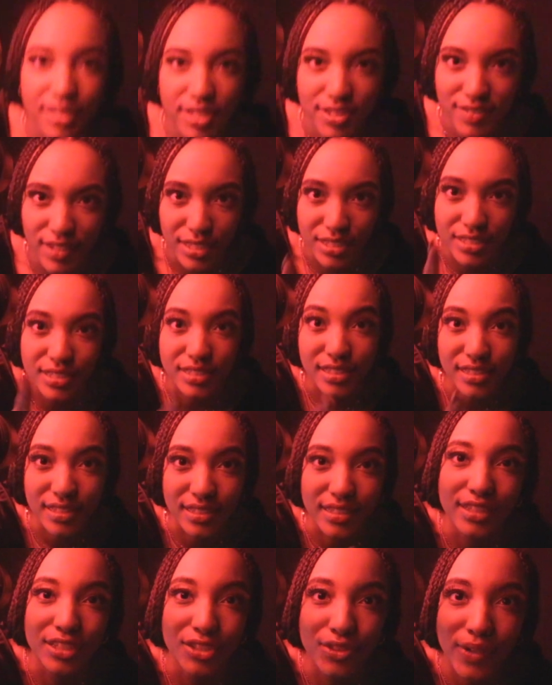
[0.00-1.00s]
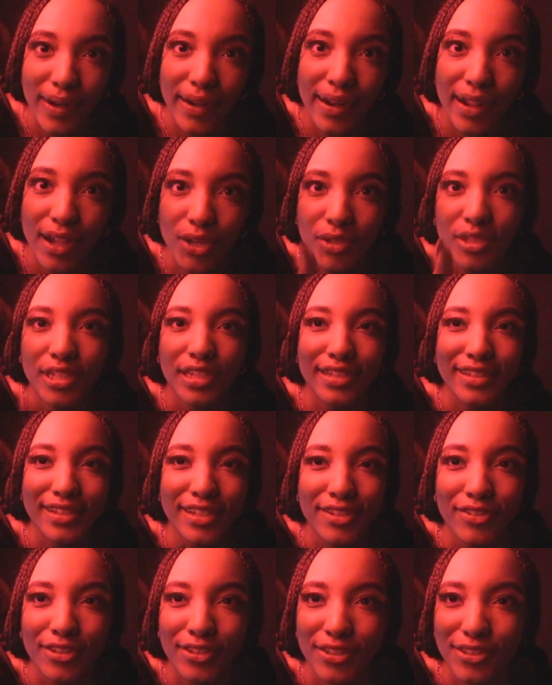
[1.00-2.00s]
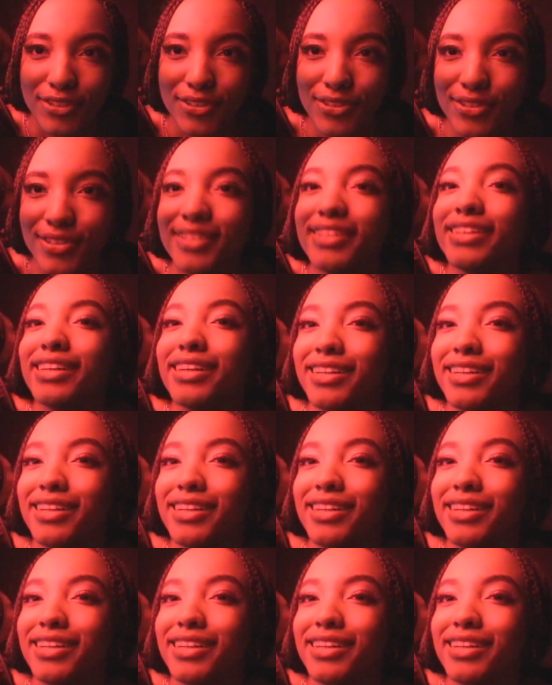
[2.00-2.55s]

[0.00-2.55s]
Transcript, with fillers: If I looked into the lens right now, which I never do,